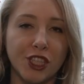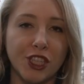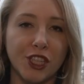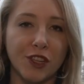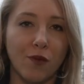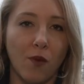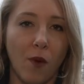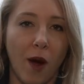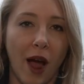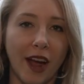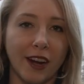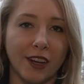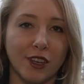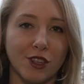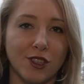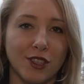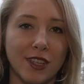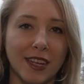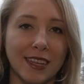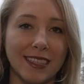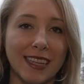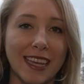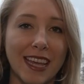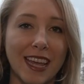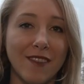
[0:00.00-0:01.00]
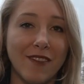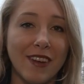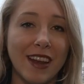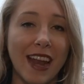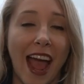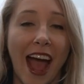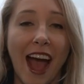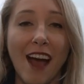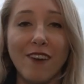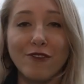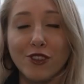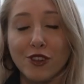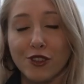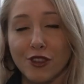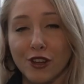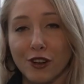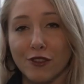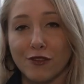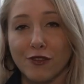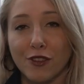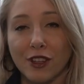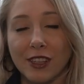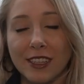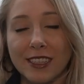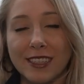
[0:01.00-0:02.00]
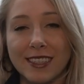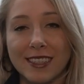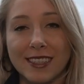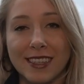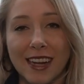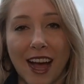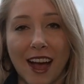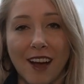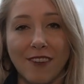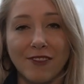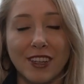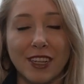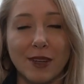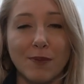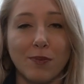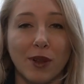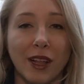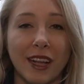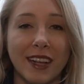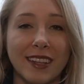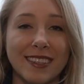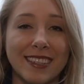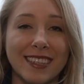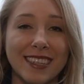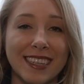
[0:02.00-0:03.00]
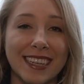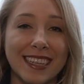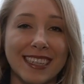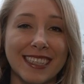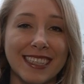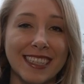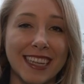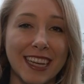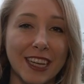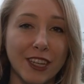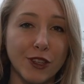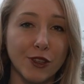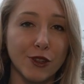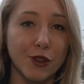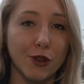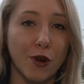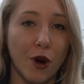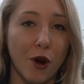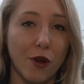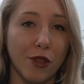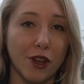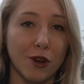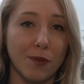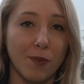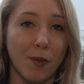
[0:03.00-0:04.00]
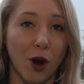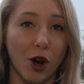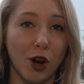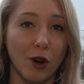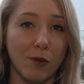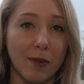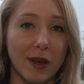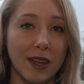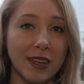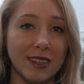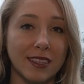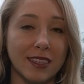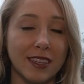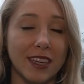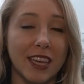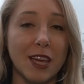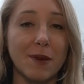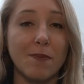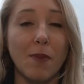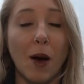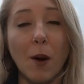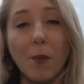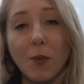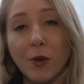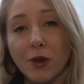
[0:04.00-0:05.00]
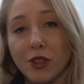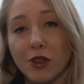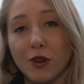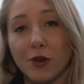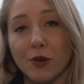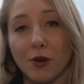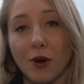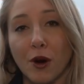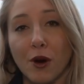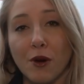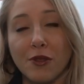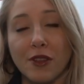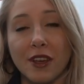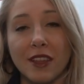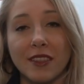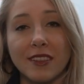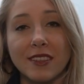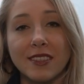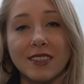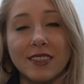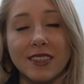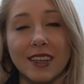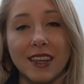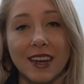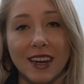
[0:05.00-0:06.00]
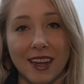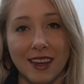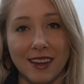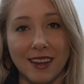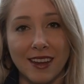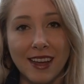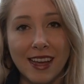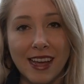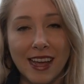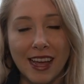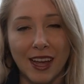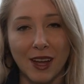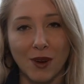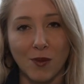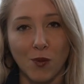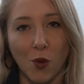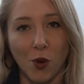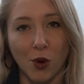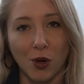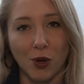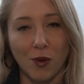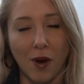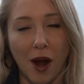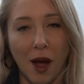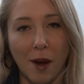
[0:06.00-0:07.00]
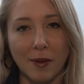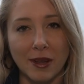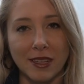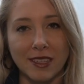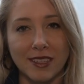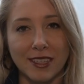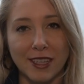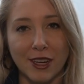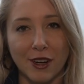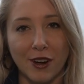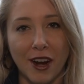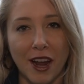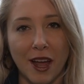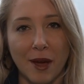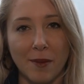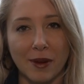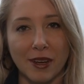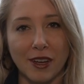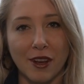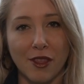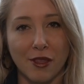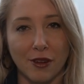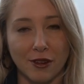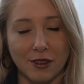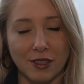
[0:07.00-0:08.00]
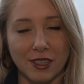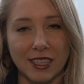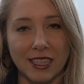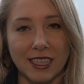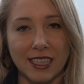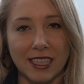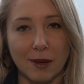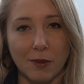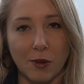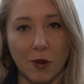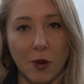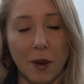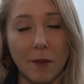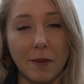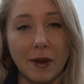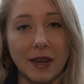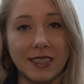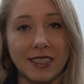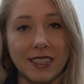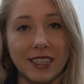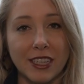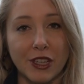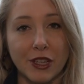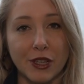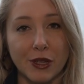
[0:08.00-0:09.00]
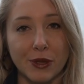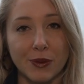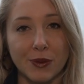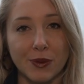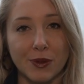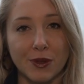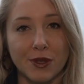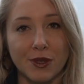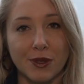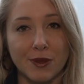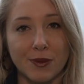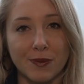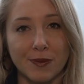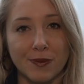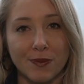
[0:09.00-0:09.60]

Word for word: Chief Wagner says even after they're fully staffed, he plans to continue to grow the department to keep up with the growth in the city. In Warner Robins, Sarah Hammond, 13WMAZ News.